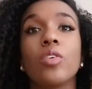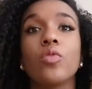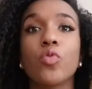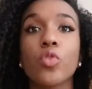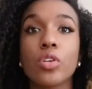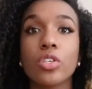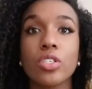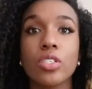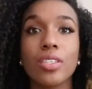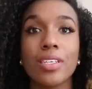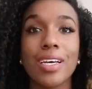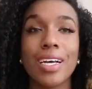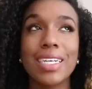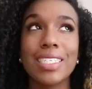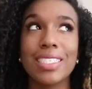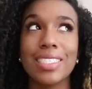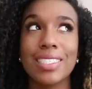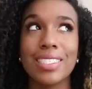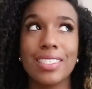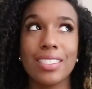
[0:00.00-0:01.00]
Unfortunately, I
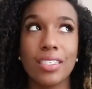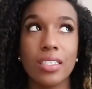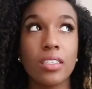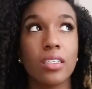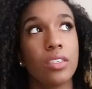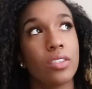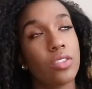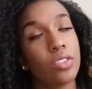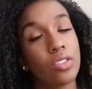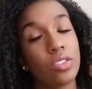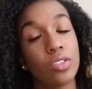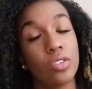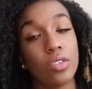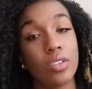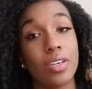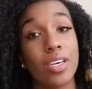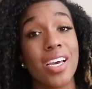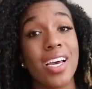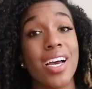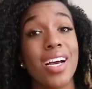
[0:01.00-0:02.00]
didn't
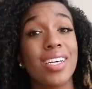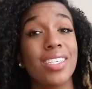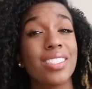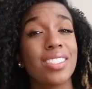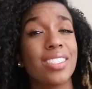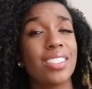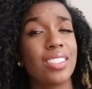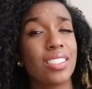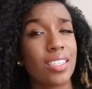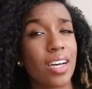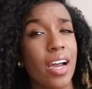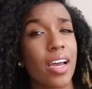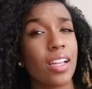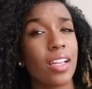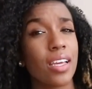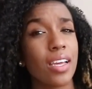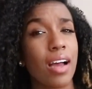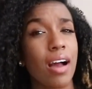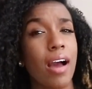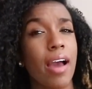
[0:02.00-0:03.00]
necessarily style
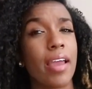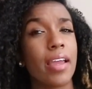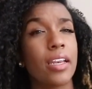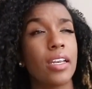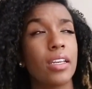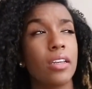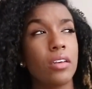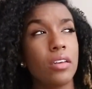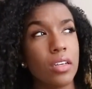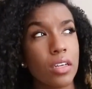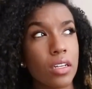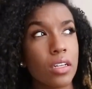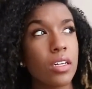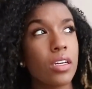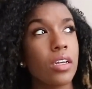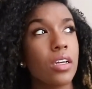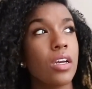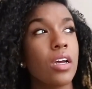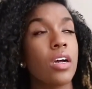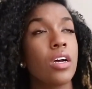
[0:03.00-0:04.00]
it
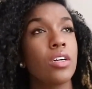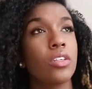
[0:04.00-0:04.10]
ideally